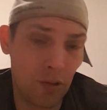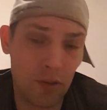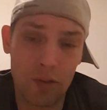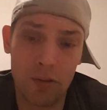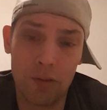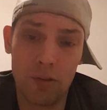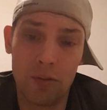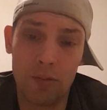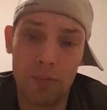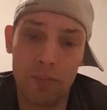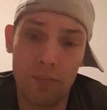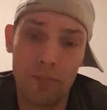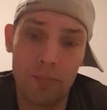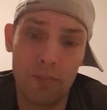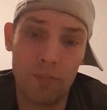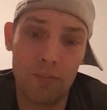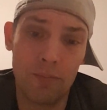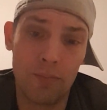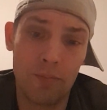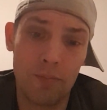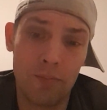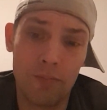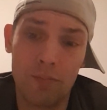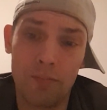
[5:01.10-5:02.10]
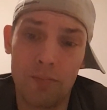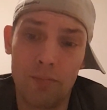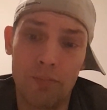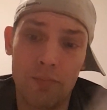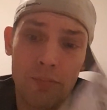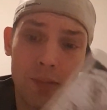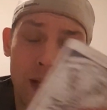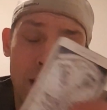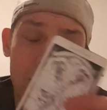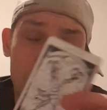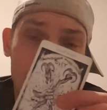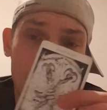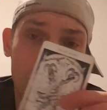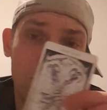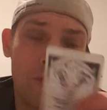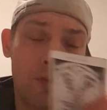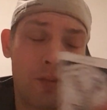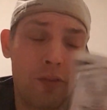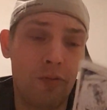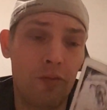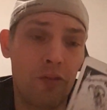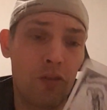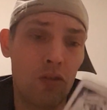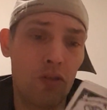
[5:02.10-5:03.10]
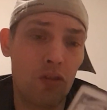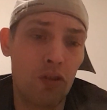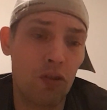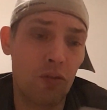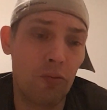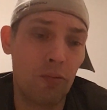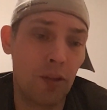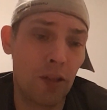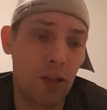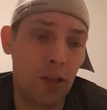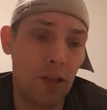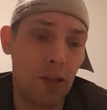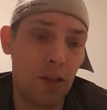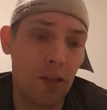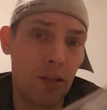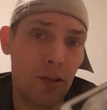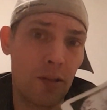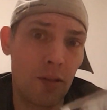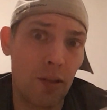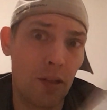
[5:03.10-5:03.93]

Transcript: Um, planning for the future with these